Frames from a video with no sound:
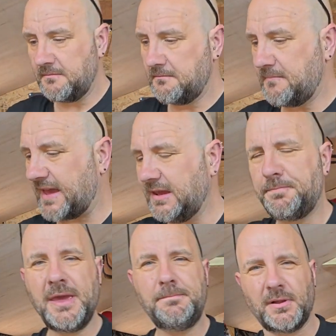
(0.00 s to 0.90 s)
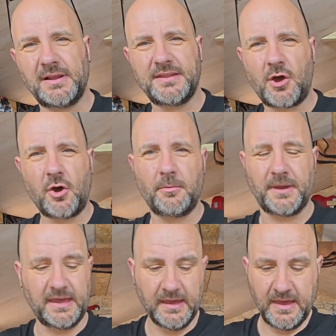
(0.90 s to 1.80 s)
many people in the
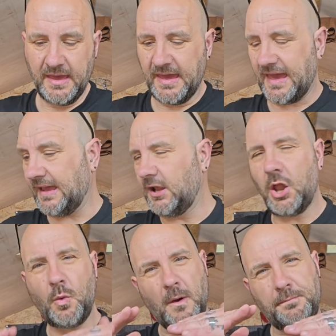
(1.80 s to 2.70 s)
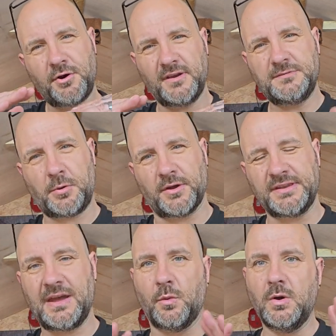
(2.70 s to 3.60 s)
hobby a lower price point.
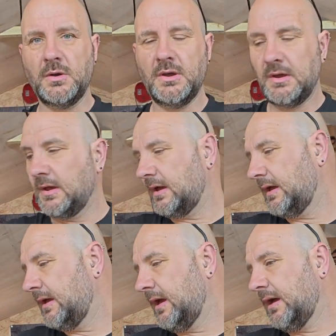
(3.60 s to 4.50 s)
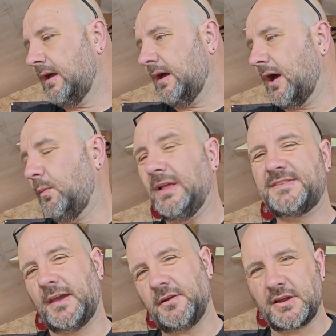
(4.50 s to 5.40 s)
Now, I will
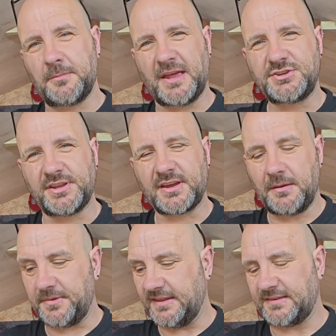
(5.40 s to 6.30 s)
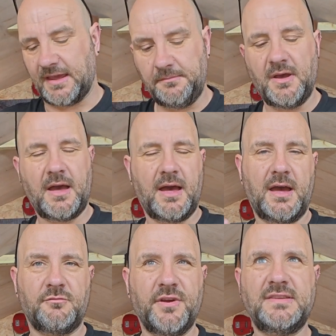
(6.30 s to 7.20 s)
say, I'm not going to mention the company's name.
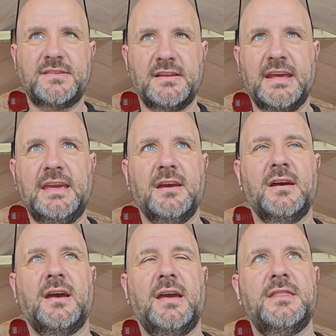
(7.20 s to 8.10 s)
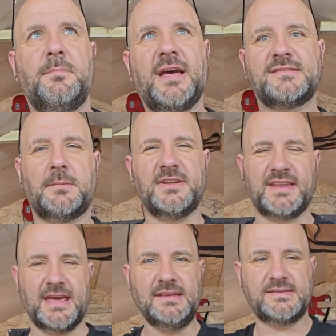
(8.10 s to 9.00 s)
Recently, in the past couple of
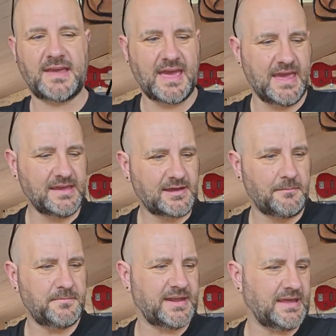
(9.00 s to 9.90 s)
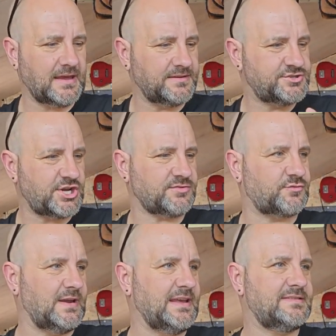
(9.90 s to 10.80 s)
days, a company has just
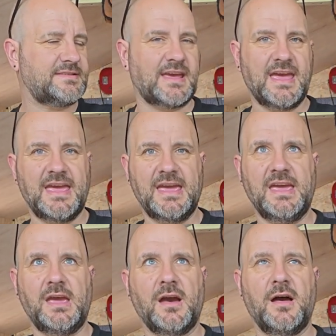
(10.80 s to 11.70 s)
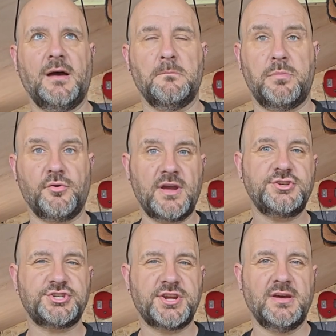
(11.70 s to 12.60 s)
released a
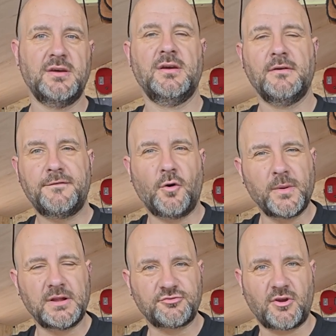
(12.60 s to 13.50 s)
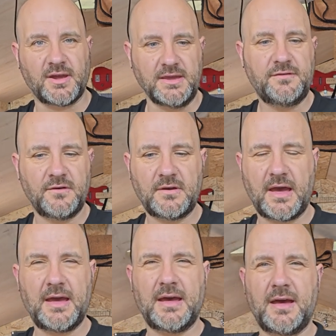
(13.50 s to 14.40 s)
brushed four-wheel drive
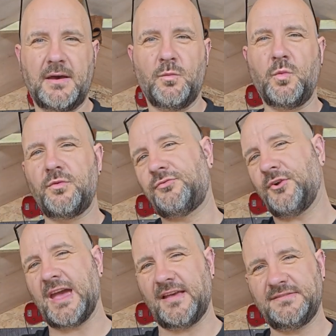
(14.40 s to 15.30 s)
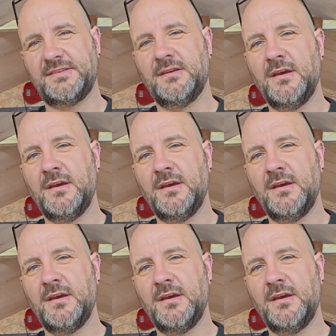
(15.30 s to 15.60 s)
3S,